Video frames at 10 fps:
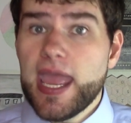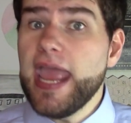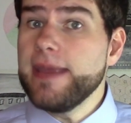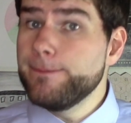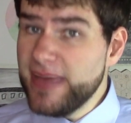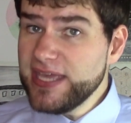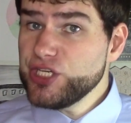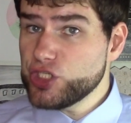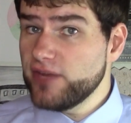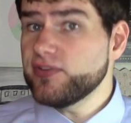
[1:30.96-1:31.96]
A big
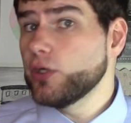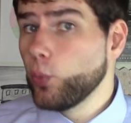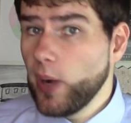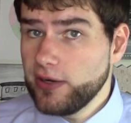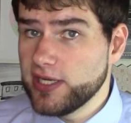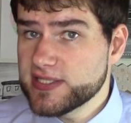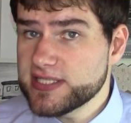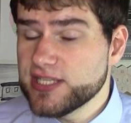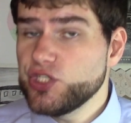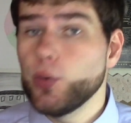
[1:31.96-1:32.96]
shift in awareness
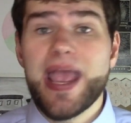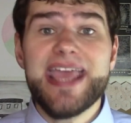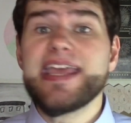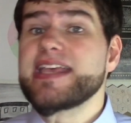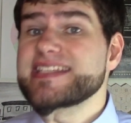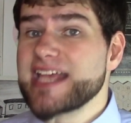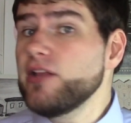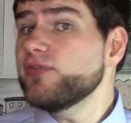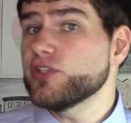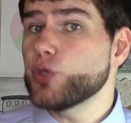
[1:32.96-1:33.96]
into a
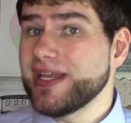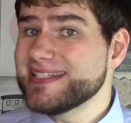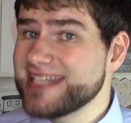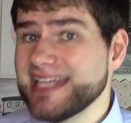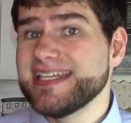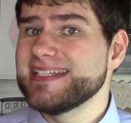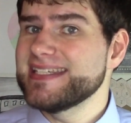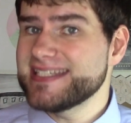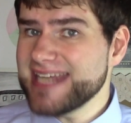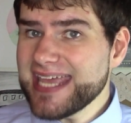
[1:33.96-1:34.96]
self-transcendent
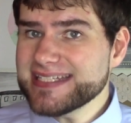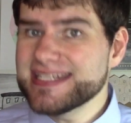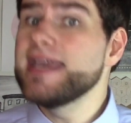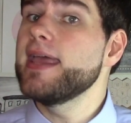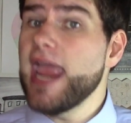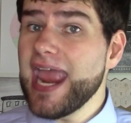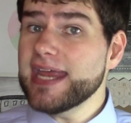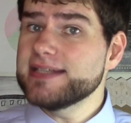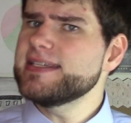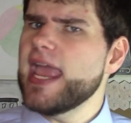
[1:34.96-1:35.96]
state,
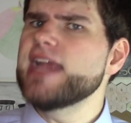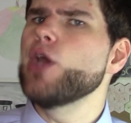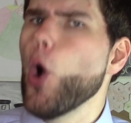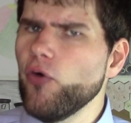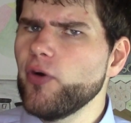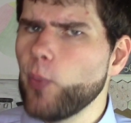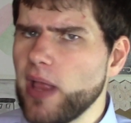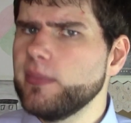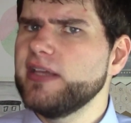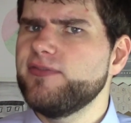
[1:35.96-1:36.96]
and an
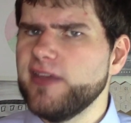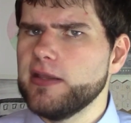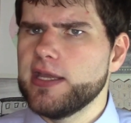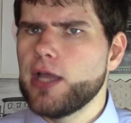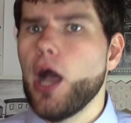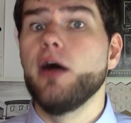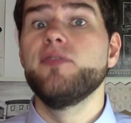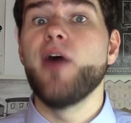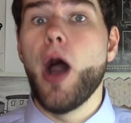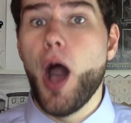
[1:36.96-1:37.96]
overwhelming feeling
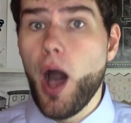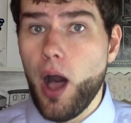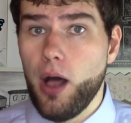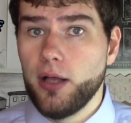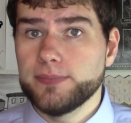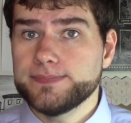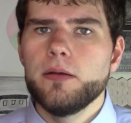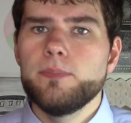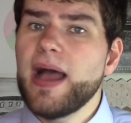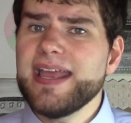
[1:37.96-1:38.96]
of awe.
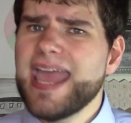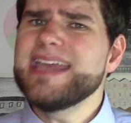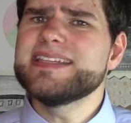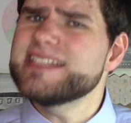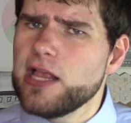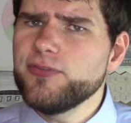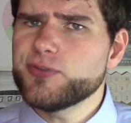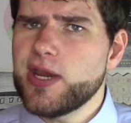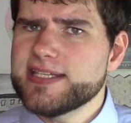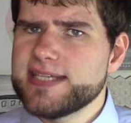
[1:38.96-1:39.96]
By a
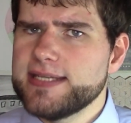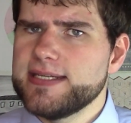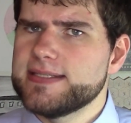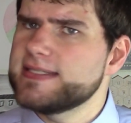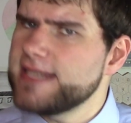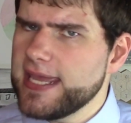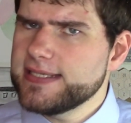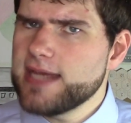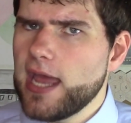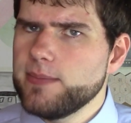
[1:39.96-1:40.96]
self-transcendent
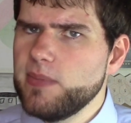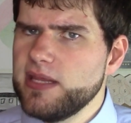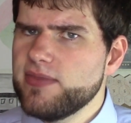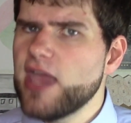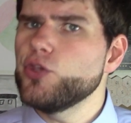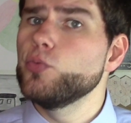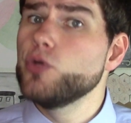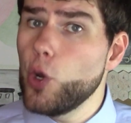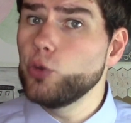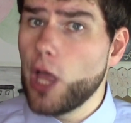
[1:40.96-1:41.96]
state, I mean that you
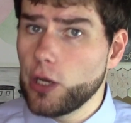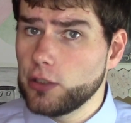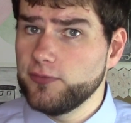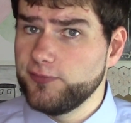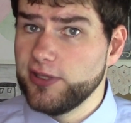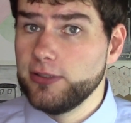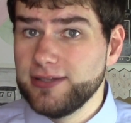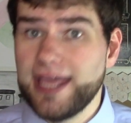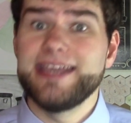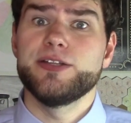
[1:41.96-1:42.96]
no longer feel
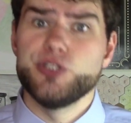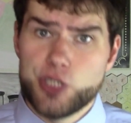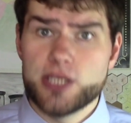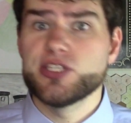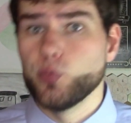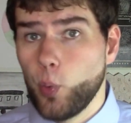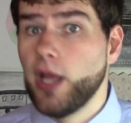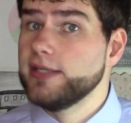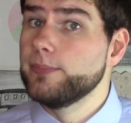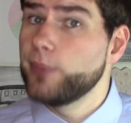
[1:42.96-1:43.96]
like just
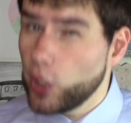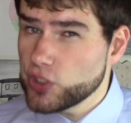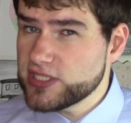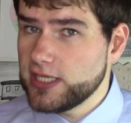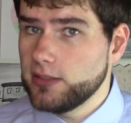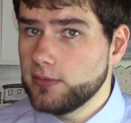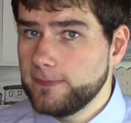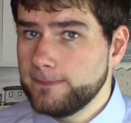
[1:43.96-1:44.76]
one person.